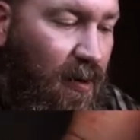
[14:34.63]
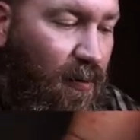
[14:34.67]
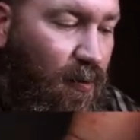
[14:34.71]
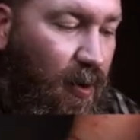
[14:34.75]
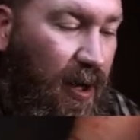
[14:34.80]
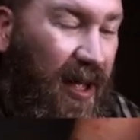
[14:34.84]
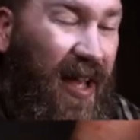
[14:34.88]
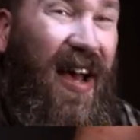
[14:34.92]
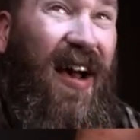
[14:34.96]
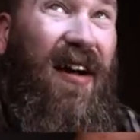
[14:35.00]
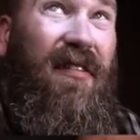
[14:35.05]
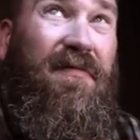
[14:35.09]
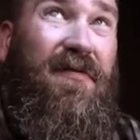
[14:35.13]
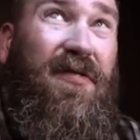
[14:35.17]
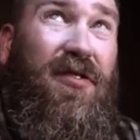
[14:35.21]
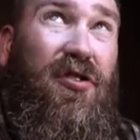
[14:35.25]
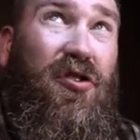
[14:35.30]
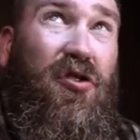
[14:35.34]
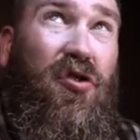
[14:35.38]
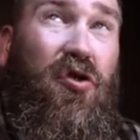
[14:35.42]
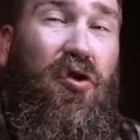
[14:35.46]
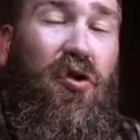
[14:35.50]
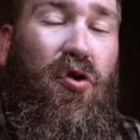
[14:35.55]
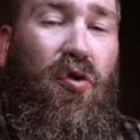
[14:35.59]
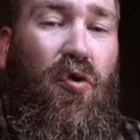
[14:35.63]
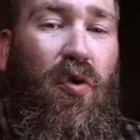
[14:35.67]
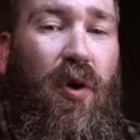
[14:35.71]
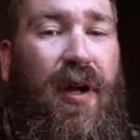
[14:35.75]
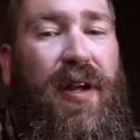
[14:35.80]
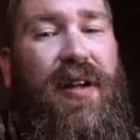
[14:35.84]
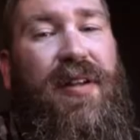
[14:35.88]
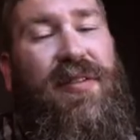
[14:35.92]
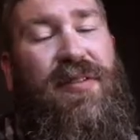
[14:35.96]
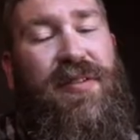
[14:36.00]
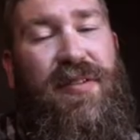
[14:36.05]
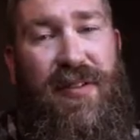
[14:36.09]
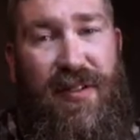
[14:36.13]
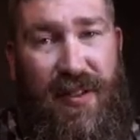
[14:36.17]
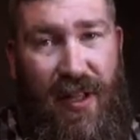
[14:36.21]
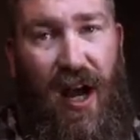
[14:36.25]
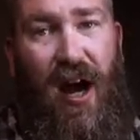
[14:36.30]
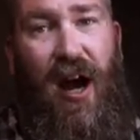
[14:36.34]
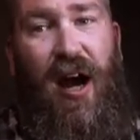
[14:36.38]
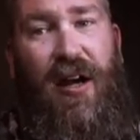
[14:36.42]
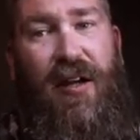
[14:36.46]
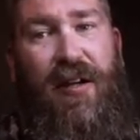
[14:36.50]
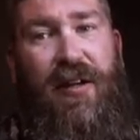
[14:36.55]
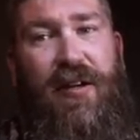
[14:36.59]
We have 2 in
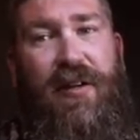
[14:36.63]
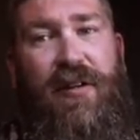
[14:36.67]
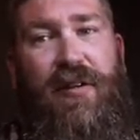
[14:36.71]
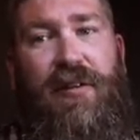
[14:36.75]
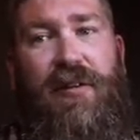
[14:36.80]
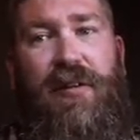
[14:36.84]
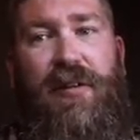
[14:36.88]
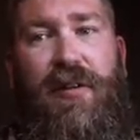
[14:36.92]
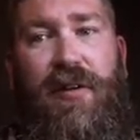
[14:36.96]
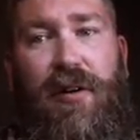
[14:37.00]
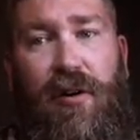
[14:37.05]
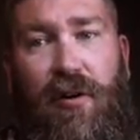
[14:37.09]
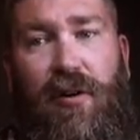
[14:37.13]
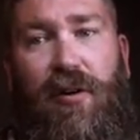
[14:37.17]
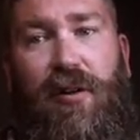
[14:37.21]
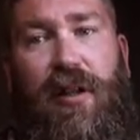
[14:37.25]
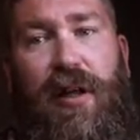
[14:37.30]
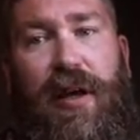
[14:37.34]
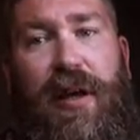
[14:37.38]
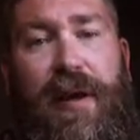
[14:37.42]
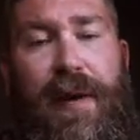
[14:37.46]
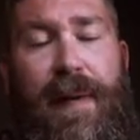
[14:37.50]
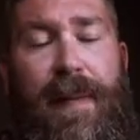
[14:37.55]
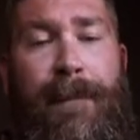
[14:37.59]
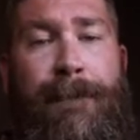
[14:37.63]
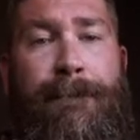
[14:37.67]
stock currently.